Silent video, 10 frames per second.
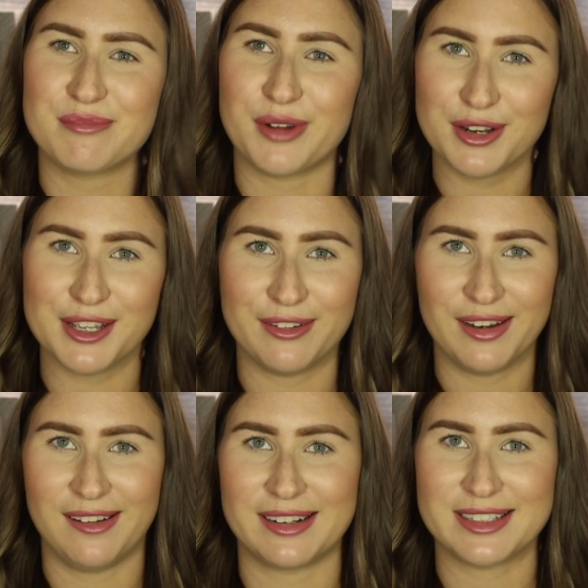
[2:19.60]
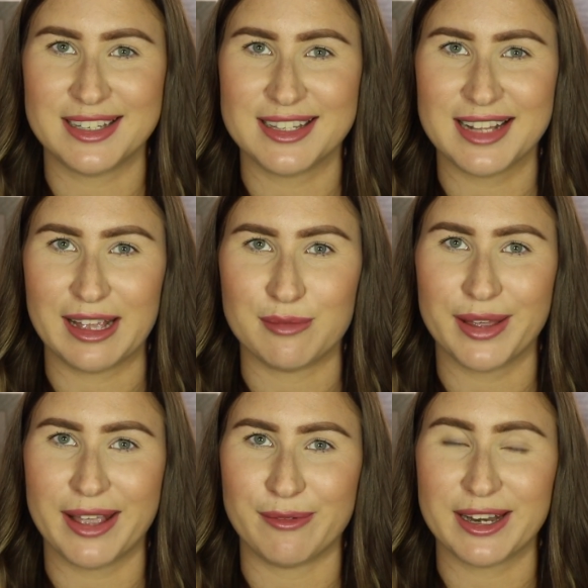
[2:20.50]
Brodie only likes to sleep
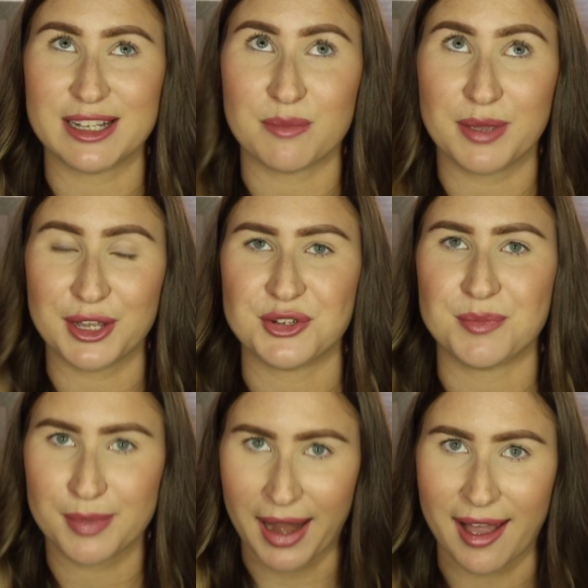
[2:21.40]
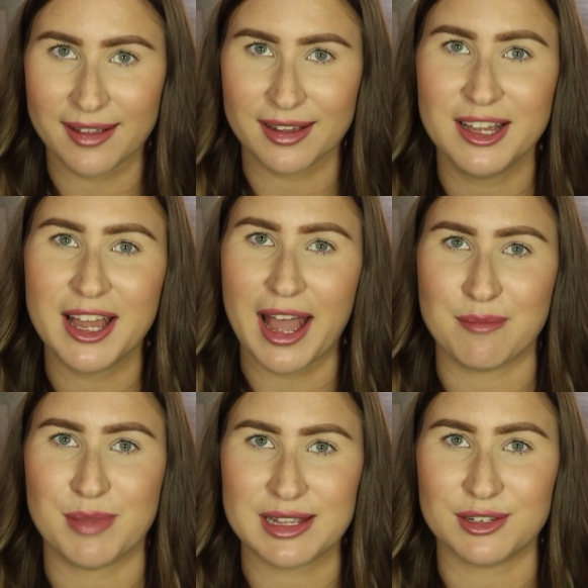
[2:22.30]
when it's pitch black
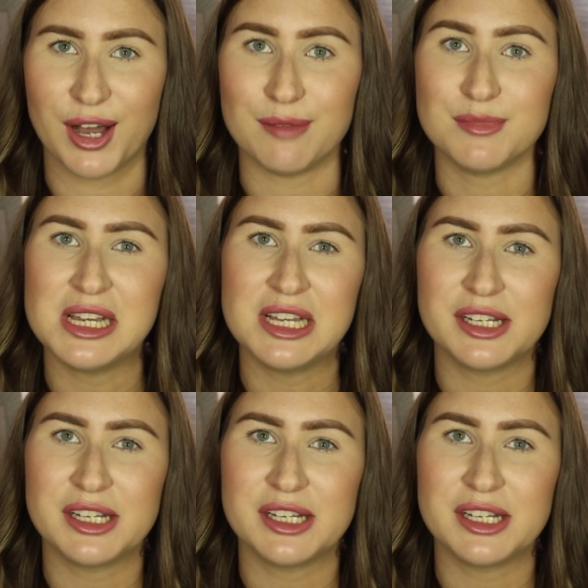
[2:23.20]
at bedtime.